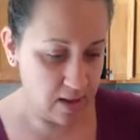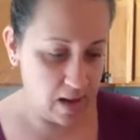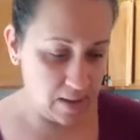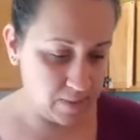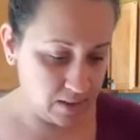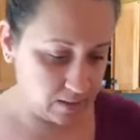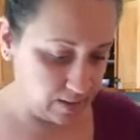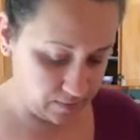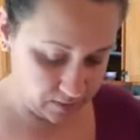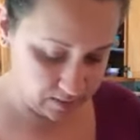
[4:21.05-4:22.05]
I'm going to
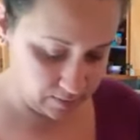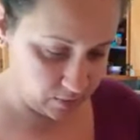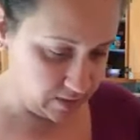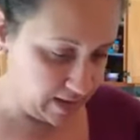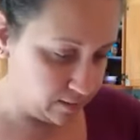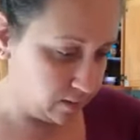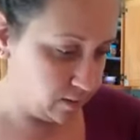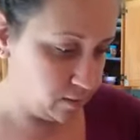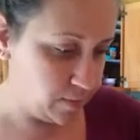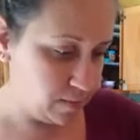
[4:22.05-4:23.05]
let this simmer down a
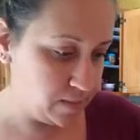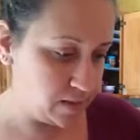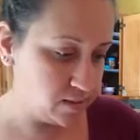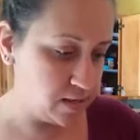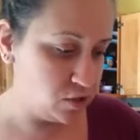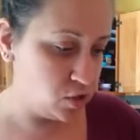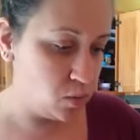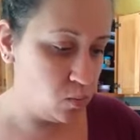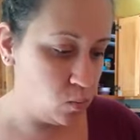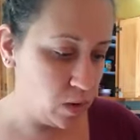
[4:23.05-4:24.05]
little bit because I
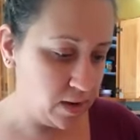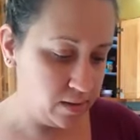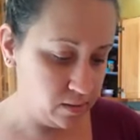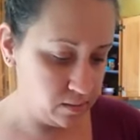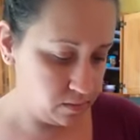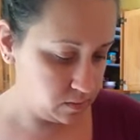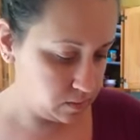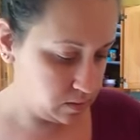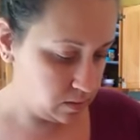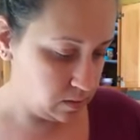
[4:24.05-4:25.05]
don't want
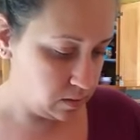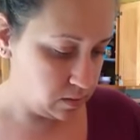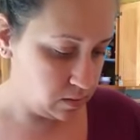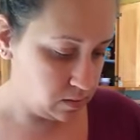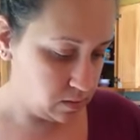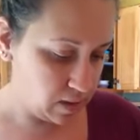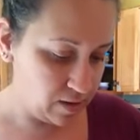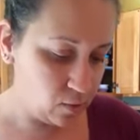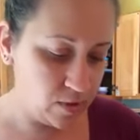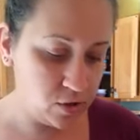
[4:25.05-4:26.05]
I
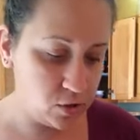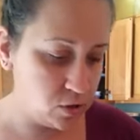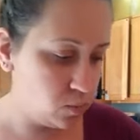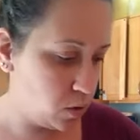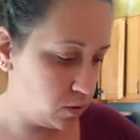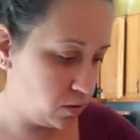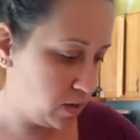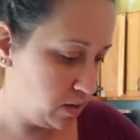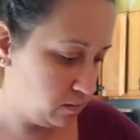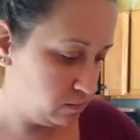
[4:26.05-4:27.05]
don't want it too
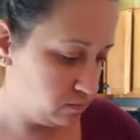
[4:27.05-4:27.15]
watery.